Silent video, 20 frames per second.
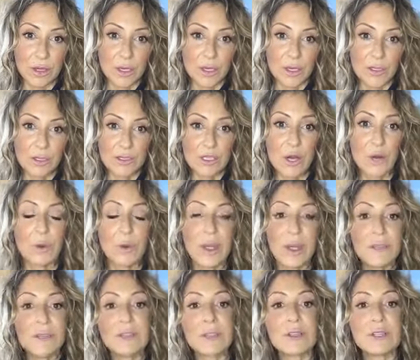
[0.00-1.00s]
So
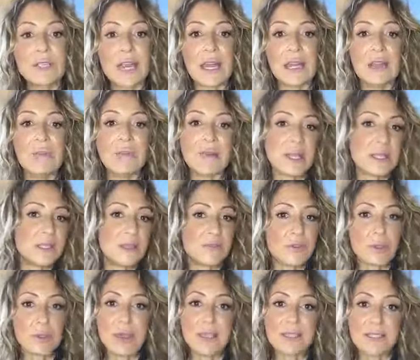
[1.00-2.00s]
if there's any piece of
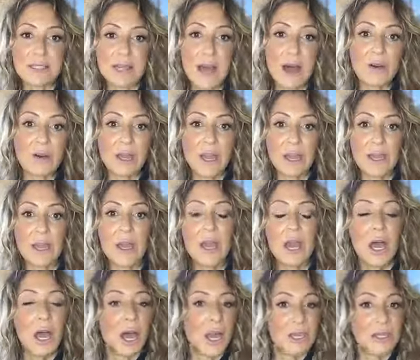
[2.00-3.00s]
you that's doubting,
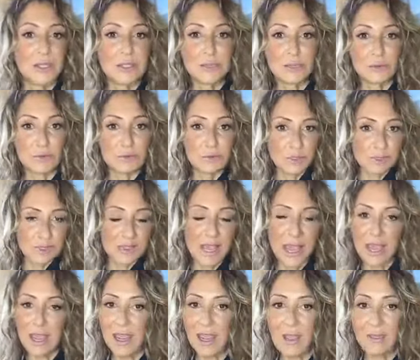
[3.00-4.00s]
I just
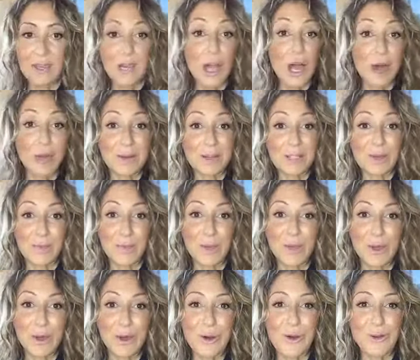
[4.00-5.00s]
say in the comments
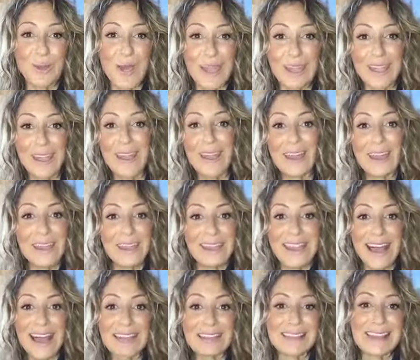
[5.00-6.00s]
below, like,
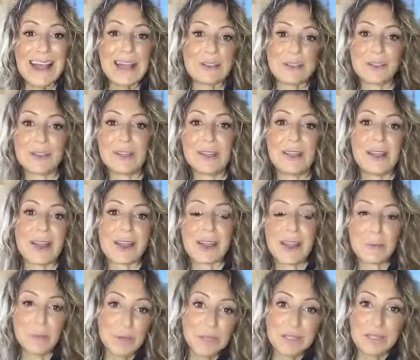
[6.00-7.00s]
yes, actually, like, I
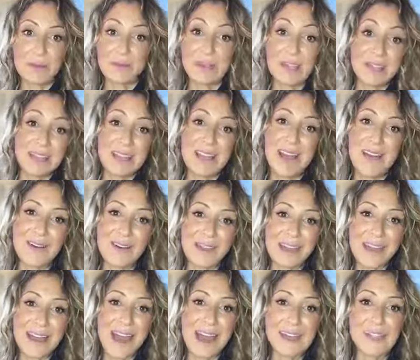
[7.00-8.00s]
put some things down and
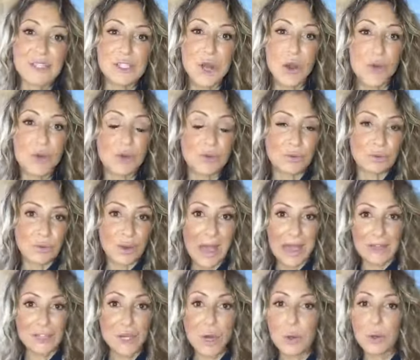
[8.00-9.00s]
I
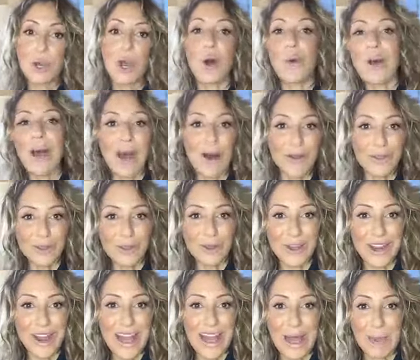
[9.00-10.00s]
don't know how they're going
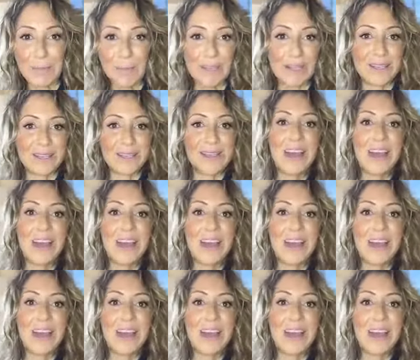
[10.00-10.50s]
to happen.